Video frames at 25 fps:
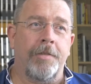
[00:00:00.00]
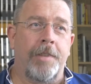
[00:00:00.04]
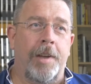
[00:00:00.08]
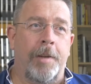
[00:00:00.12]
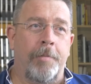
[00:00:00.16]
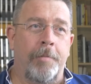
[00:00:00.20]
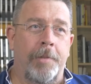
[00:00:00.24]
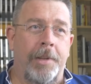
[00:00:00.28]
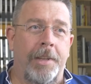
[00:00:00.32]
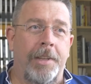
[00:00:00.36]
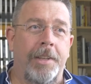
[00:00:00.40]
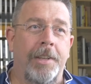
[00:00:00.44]

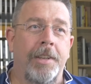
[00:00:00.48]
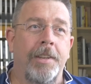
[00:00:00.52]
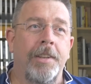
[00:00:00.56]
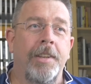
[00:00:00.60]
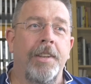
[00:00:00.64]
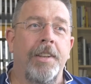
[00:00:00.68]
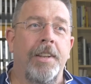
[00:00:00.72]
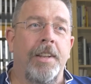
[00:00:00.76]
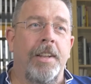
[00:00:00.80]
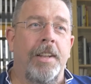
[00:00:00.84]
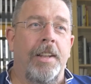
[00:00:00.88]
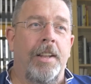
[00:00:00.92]
family,
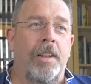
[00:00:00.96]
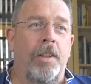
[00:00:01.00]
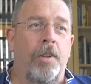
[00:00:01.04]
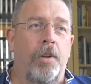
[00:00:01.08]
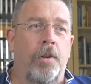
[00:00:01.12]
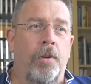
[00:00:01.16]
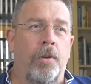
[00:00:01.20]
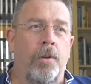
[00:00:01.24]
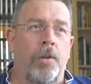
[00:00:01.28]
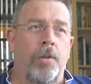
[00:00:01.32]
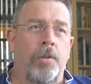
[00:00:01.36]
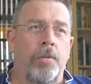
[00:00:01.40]

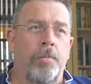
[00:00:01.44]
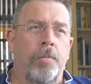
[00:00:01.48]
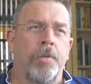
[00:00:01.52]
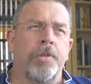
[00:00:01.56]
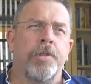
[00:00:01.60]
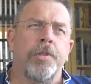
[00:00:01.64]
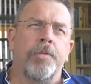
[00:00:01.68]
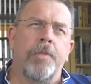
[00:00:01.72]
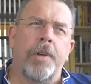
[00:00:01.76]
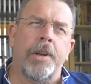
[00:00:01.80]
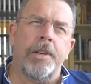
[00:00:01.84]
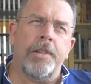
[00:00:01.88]
or
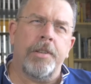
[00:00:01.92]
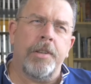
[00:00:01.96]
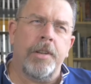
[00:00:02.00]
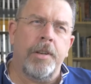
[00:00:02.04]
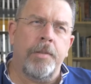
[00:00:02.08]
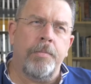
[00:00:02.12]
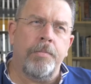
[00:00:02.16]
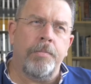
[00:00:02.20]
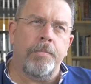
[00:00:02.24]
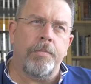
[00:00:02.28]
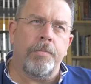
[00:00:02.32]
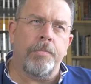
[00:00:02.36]
what's the right
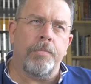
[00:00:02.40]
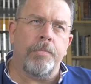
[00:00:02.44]
term?